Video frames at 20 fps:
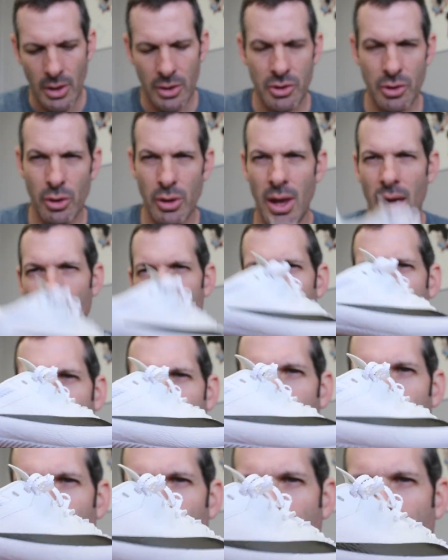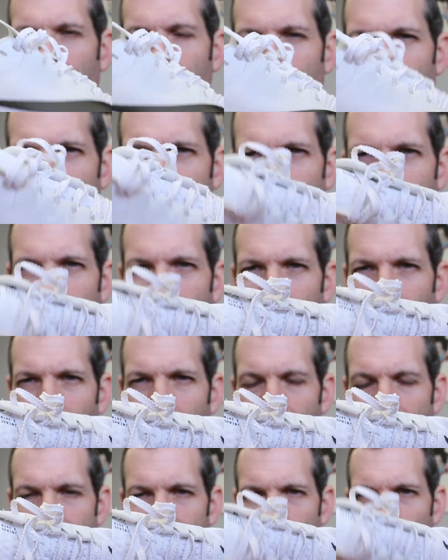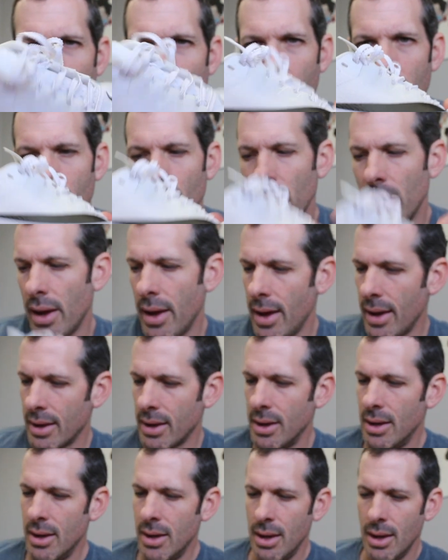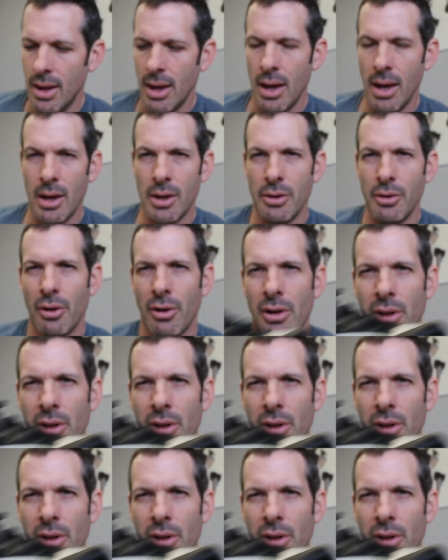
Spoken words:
So you have your regular classic white and black and your